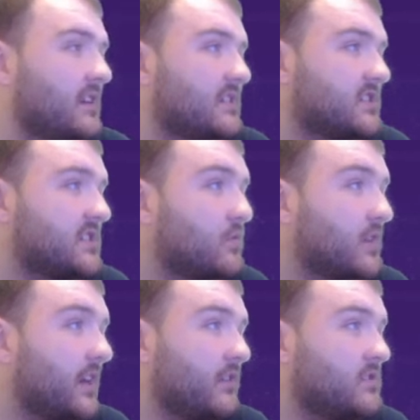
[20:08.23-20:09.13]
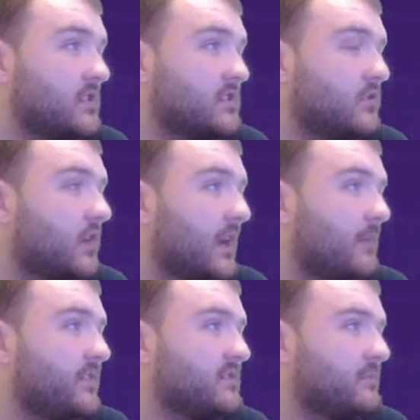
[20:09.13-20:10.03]
Just still getting used to this new
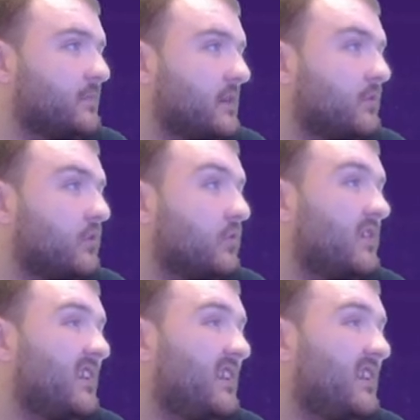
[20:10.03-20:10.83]
Club Vision, people.